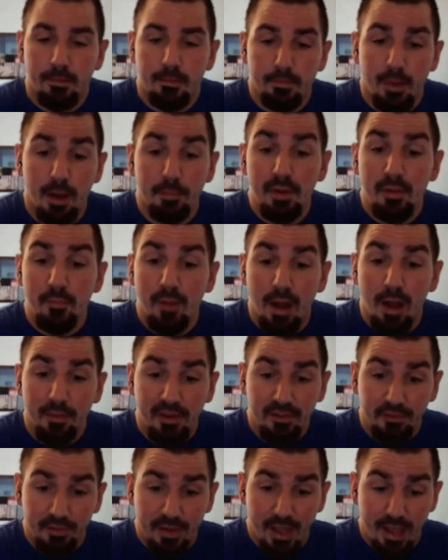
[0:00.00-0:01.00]
puppy
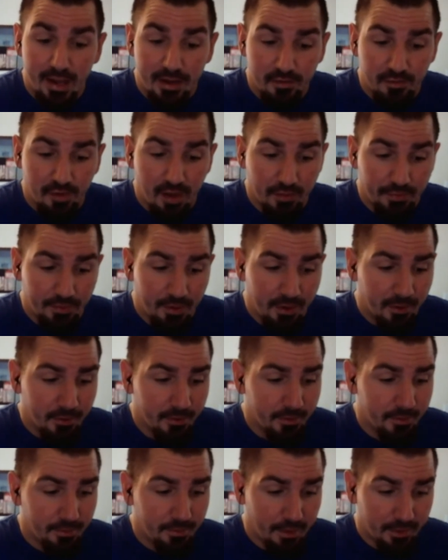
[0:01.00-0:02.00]
mommies and daddies out there.
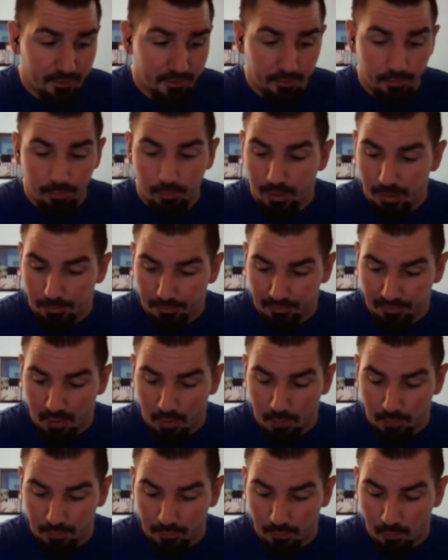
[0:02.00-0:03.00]
That's what I was
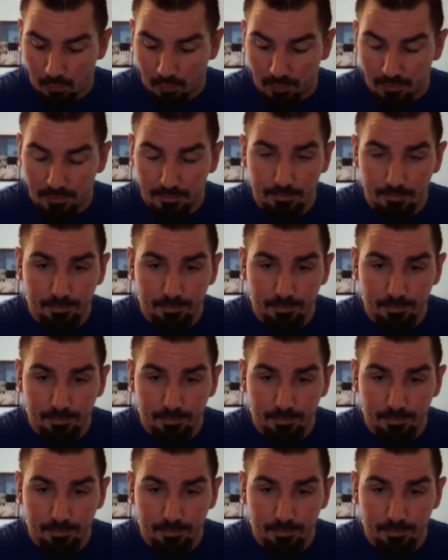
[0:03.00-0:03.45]
going for.